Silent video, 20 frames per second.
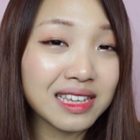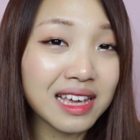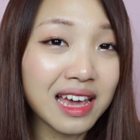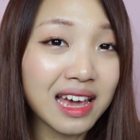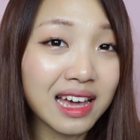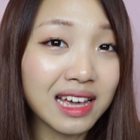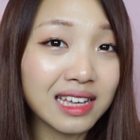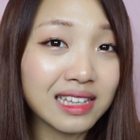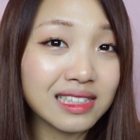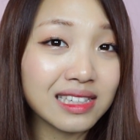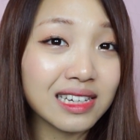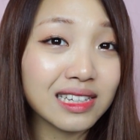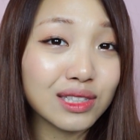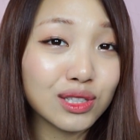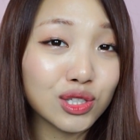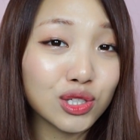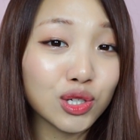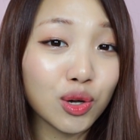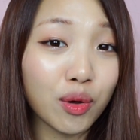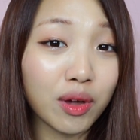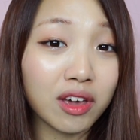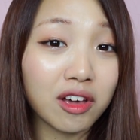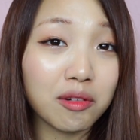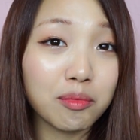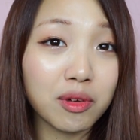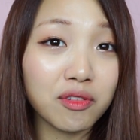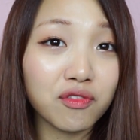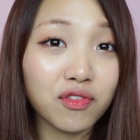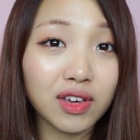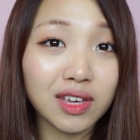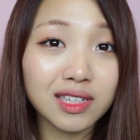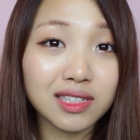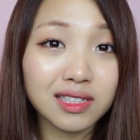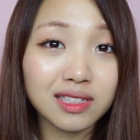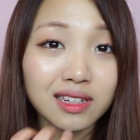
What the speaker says: and it's showing on my face.